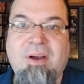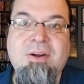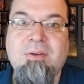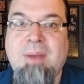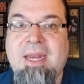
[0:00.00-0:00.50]

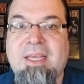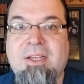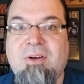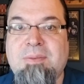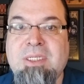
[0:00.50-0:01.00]
undermining
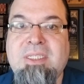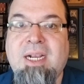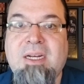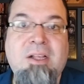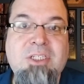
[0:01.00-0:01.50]
encryption
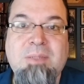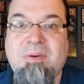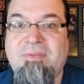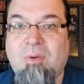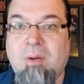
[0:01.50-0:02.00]
technology to
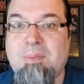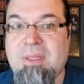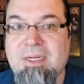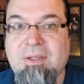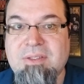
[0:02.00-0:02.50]
perform
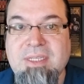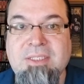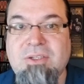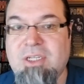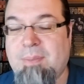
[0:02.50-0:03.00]
political
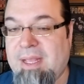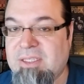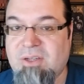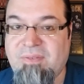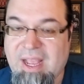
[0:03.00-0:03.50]
censorship
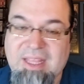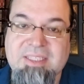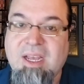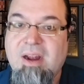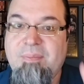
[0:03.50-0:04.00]
and surveillance.